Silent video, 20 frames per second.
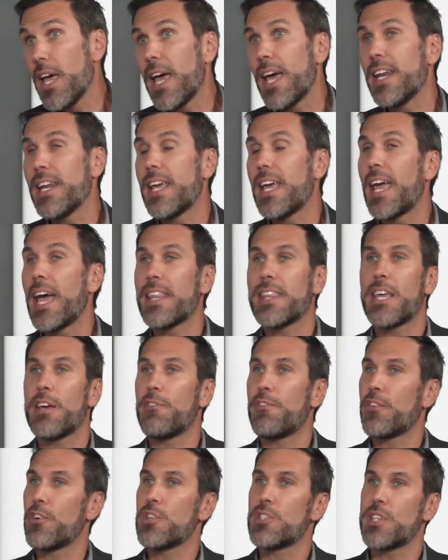and at
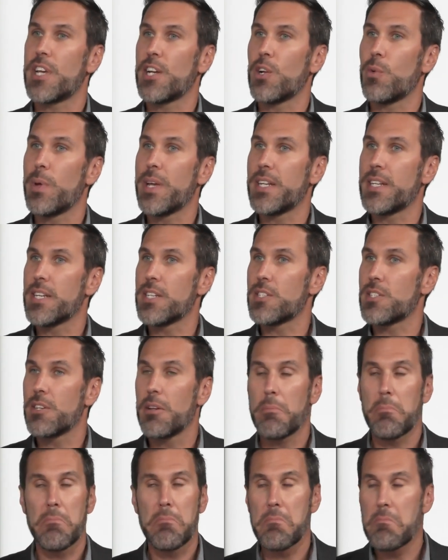that first sign of weakness,
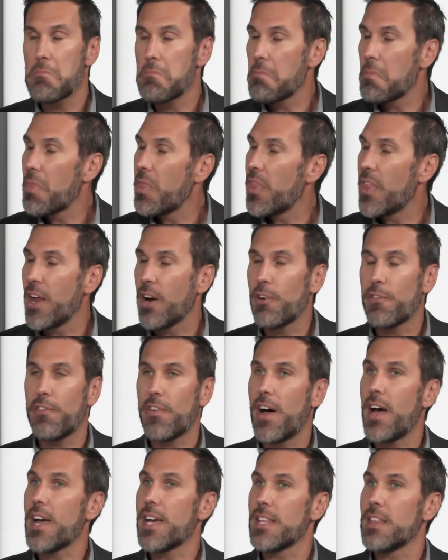they're
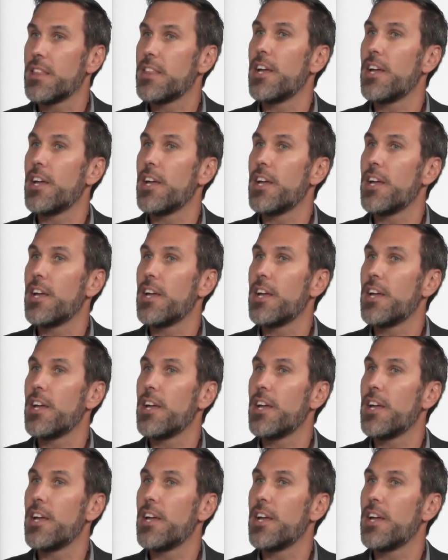fine.